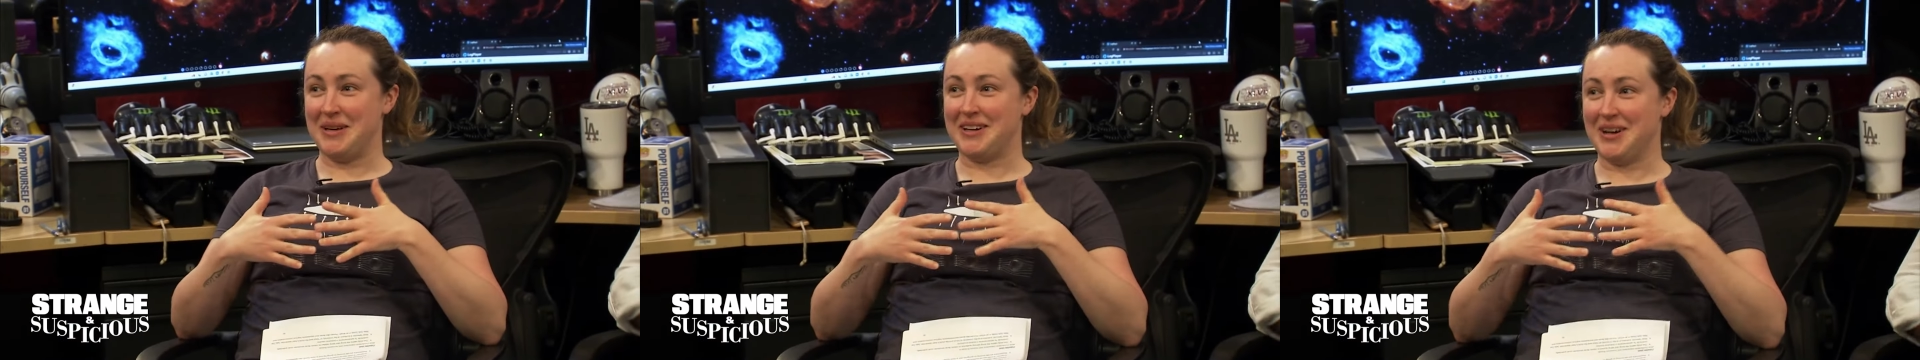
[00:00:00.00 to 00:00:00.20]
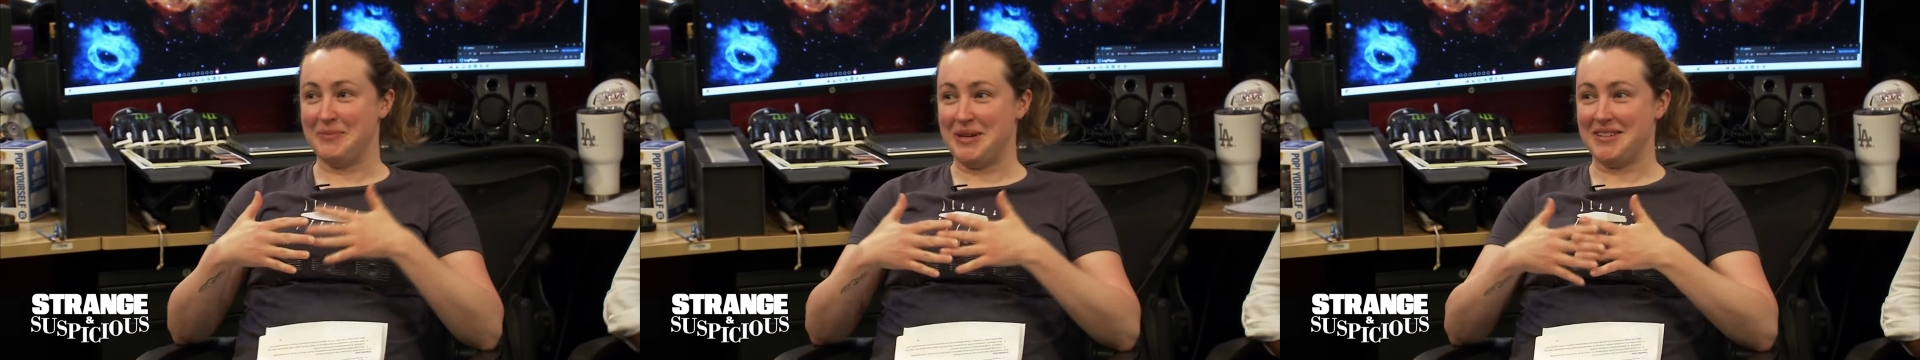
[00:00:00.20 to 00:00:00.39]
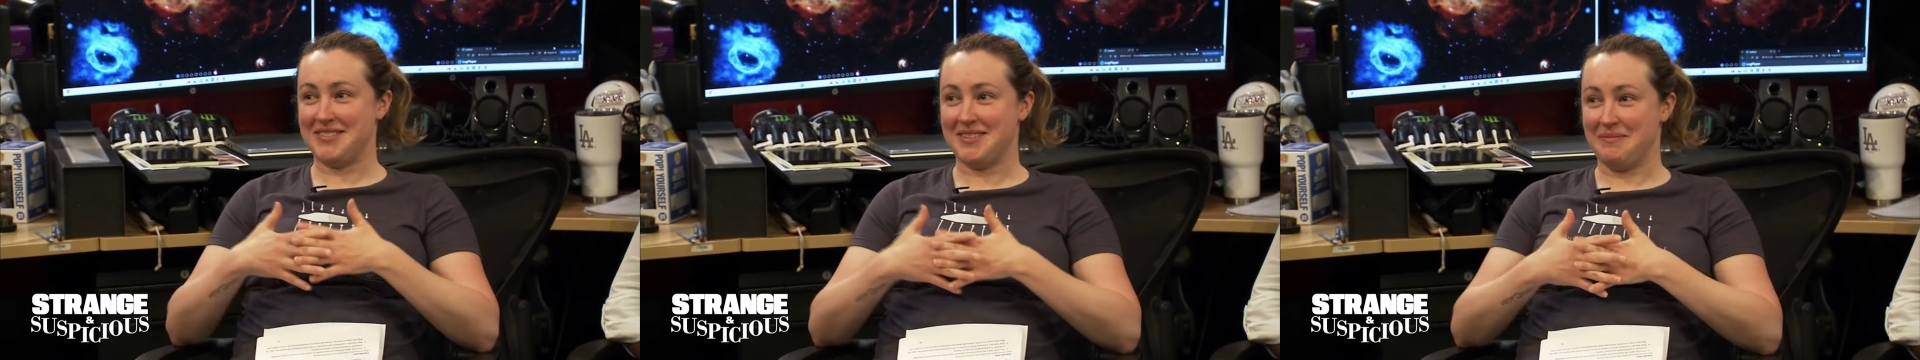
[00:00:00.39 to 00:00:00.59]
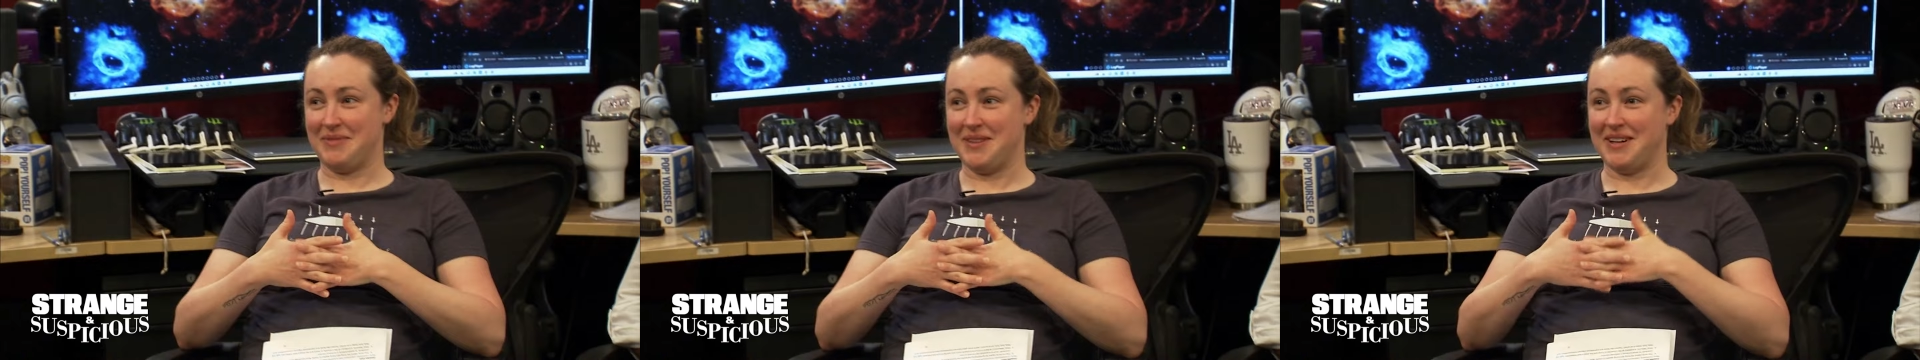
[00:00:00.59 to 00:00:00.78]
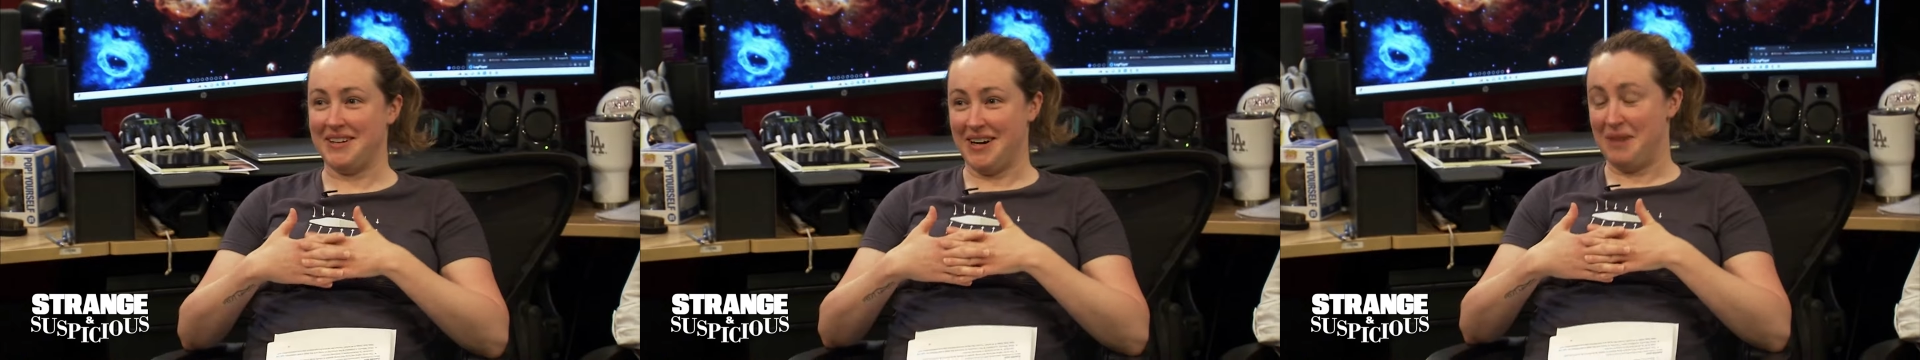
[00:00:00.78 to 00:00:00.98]
becoming
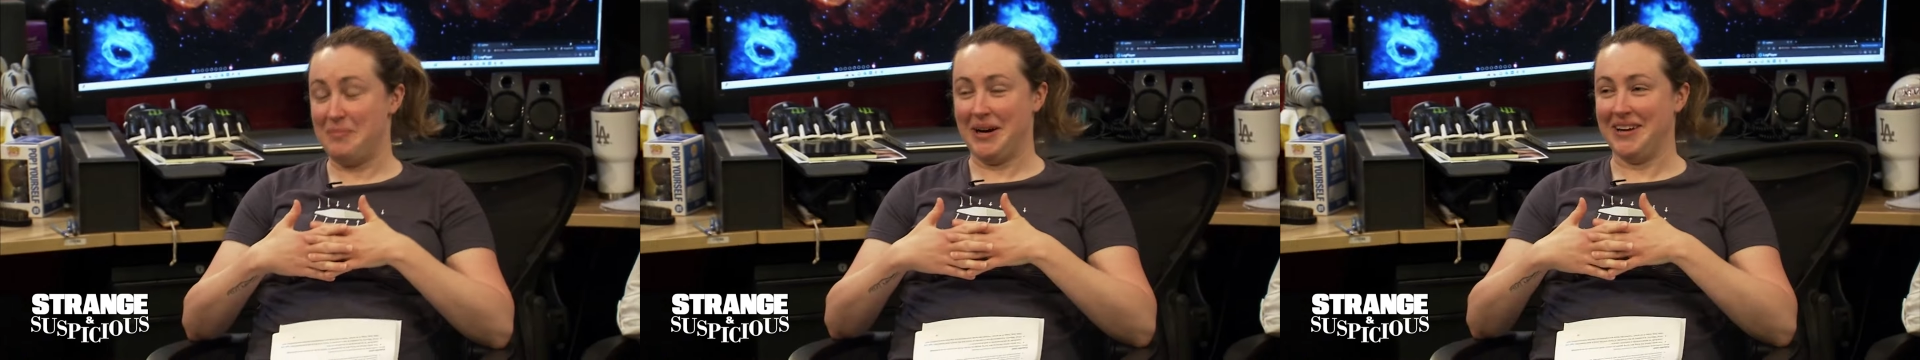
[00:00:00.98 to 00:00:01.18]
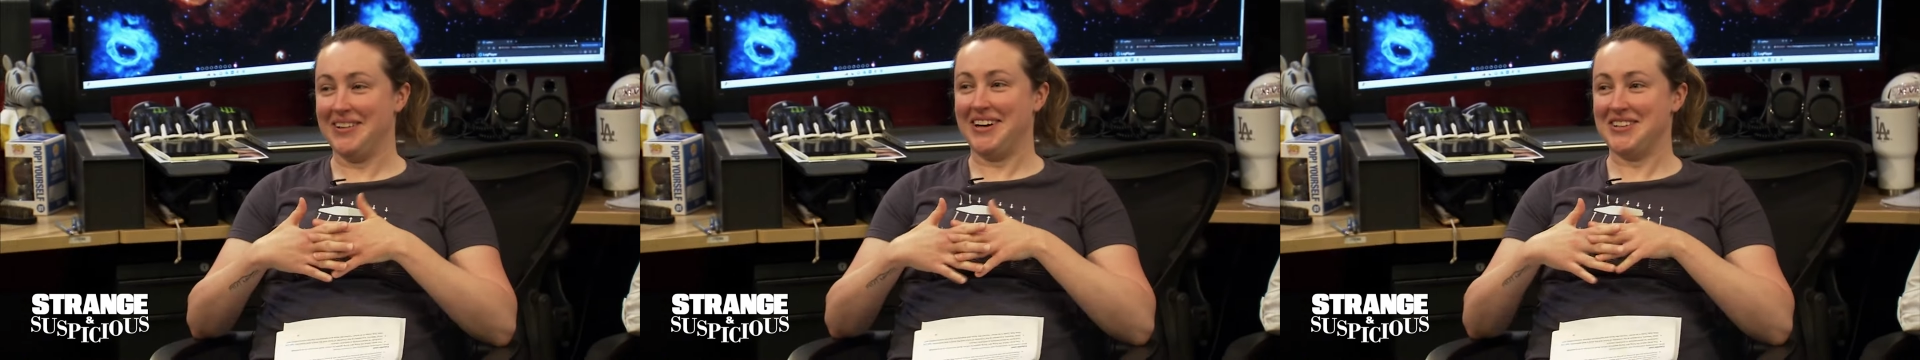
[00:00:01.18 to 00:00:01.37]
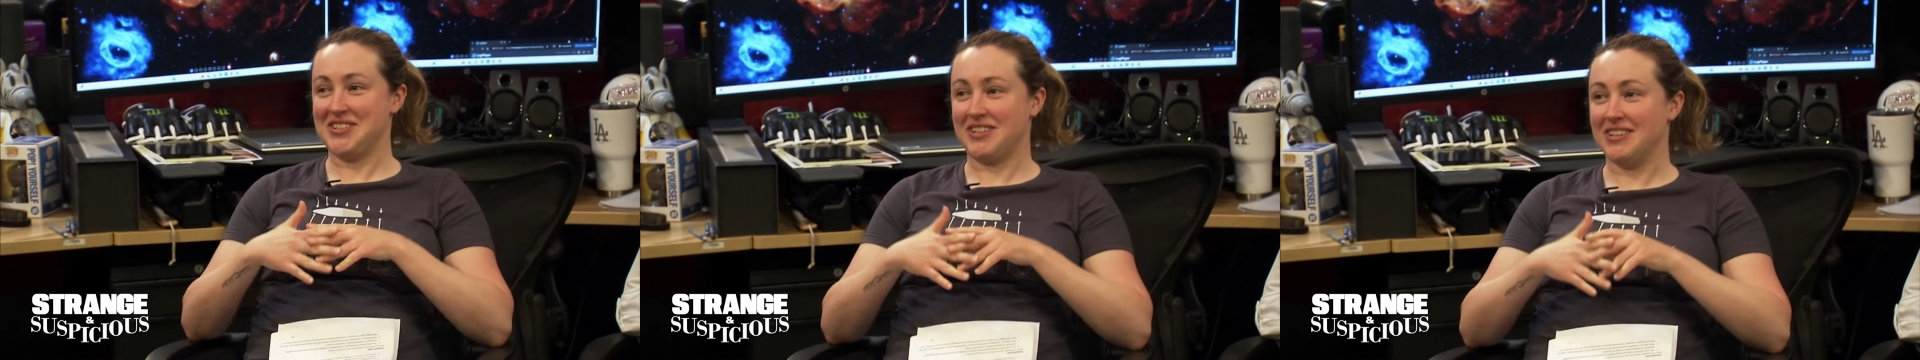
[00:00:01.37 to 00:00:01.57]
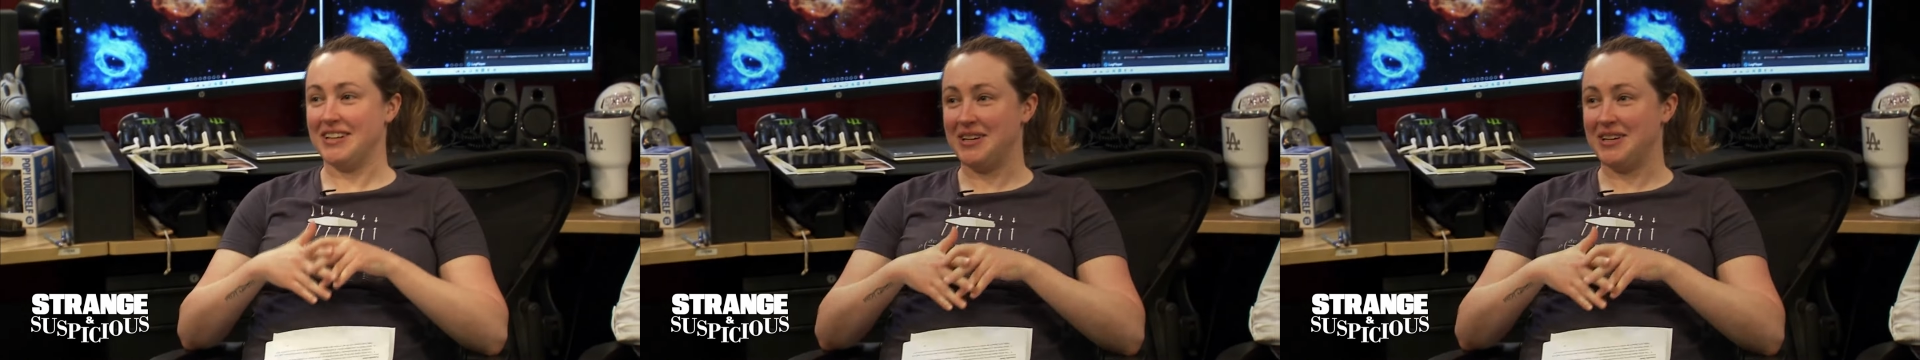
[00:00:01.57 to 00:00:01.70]
something not biological